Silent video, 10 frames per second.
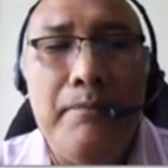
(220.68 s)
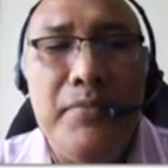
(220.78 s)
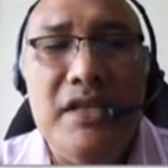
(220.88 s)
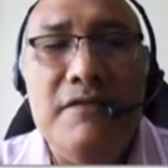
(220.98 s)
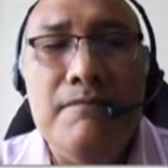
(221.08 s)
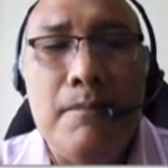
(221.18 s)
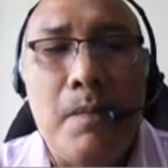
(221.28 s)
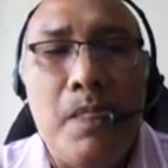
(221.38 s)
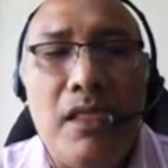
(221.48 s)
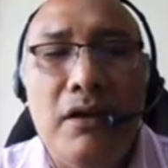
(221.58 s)
B,
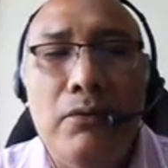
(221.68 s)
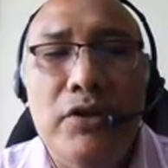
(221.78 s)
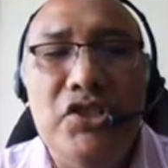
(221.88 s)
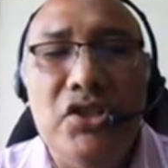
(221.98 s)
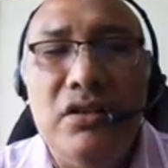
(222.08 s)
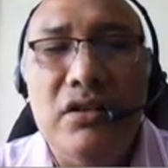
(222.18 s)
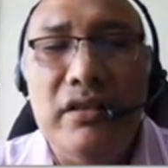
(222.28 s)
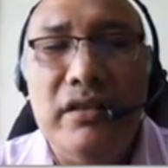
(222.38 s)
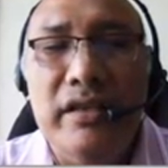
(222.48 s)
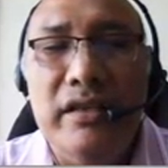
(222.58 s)
which are
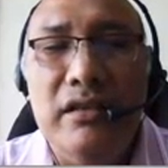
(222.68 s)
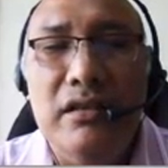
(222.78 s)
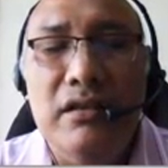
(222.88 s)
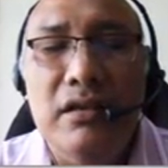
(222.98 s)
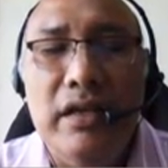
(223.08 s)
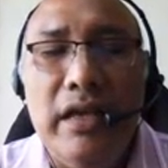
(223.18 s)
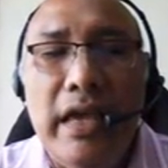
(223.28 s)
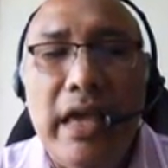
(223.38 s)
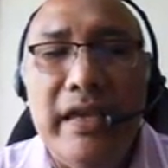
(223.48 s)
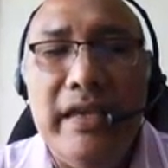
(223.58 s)
the
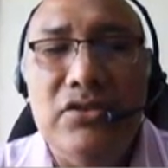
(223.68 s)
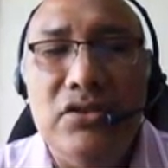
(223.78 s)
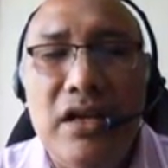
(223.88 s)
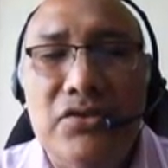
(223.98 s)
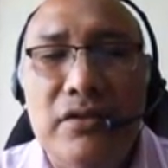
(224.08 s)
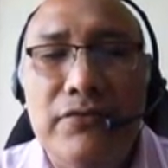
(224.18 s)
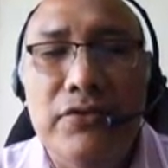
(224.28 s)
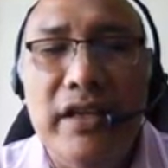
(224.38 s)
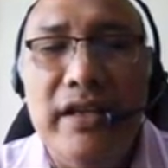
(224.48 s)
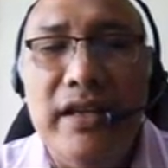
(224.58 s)
International
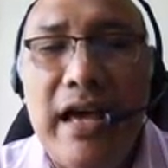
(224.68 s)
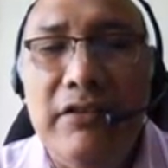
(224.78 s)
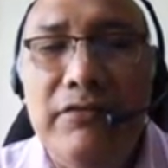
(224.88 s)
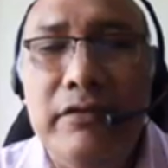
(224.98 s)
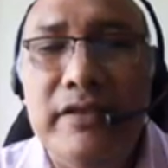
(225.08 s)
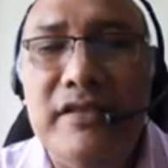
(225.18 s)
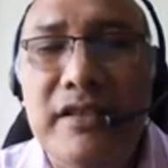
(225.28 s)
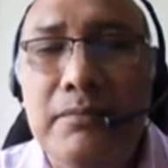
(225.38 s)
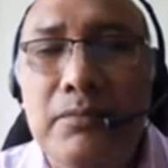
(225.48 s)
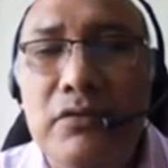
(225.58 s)
Phonetic Alphabet
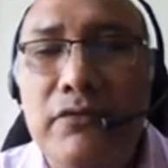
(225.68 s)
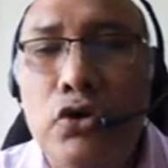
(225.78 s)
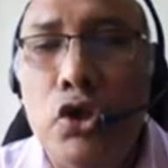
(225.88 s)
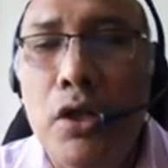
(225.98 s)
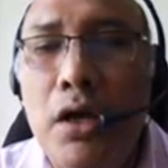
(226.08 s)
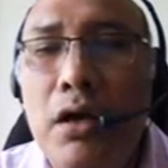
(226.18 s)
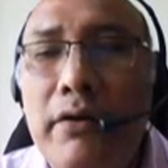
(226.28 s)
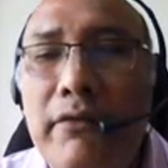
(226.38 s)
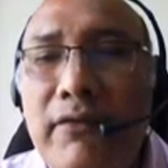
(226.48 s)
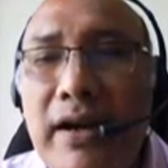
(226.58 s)
symbols for
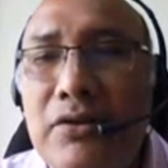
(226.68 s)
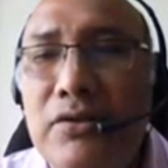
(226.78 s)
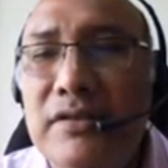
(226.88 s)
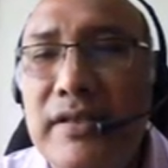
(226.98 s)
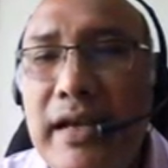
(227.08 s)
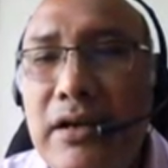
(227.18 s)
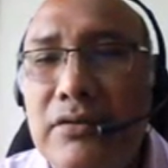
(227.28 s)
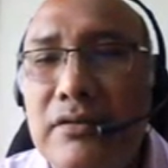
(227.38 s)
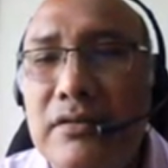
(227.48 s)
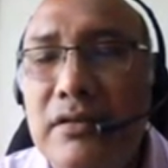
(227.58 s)
long vowel
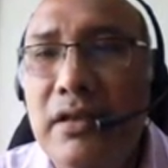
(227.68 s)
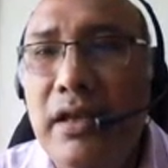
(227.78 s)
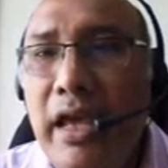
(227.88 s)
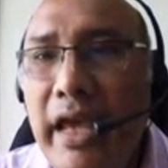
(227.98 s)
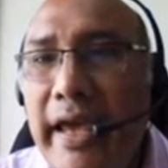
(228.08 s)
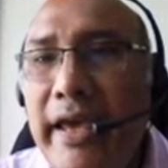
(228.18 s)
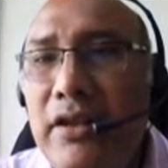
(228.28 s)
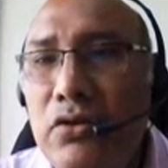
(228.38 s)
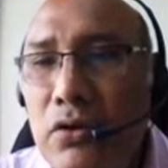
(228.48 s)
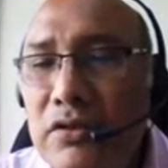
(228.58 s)
sounds?
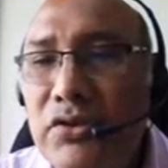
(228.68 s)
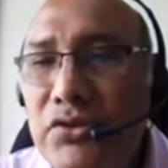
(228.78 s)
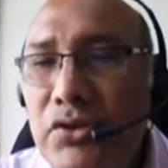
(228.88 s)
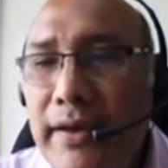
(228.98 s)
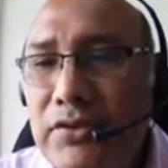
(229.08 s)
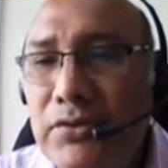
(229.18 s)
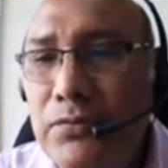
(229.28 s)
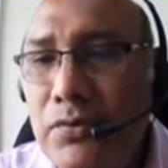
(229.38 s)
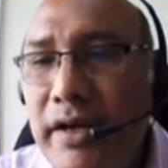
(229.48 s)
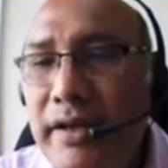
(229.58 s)
And also you have to
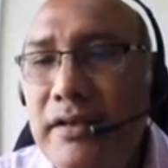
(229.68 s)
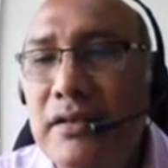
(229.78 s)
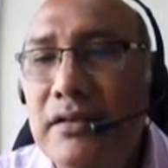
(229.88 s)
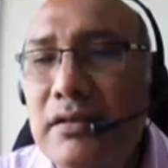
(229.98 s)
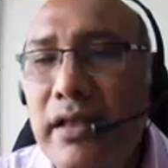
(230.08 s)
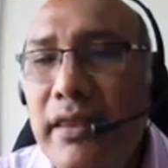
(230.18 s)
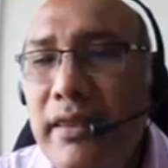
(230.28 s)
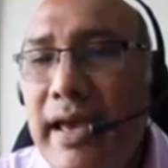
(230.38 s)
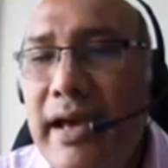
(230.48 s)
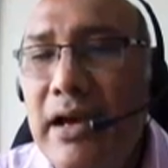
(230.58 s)
write
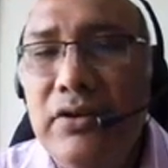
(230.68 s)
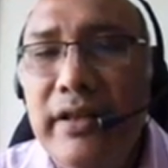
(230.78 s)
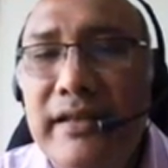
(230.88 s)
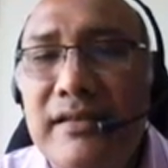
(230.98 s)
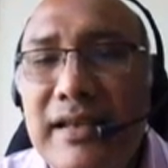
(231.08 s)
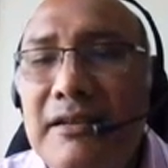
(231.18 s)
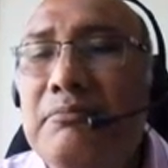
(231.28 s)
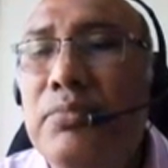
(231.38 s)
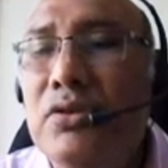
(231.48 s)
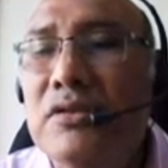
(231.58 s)
down
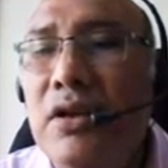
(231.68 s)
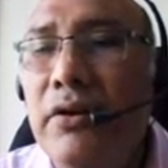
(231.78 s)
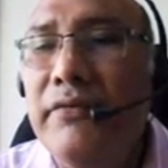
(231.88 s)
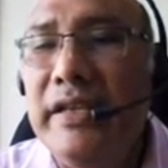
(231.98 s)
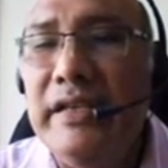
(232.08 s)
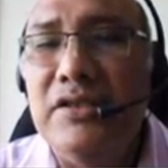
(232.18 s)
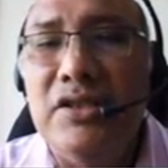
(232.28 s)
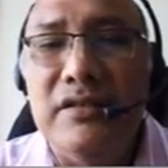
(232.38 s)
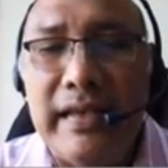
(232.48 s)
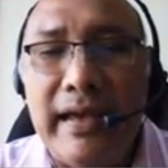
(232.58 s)
examples of
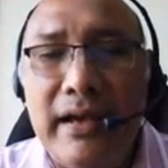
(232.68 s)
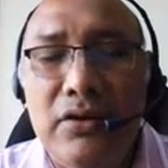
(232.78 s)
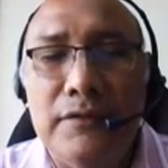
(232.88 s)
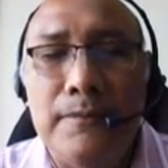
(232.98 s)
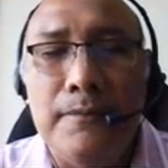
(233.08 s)
each sound.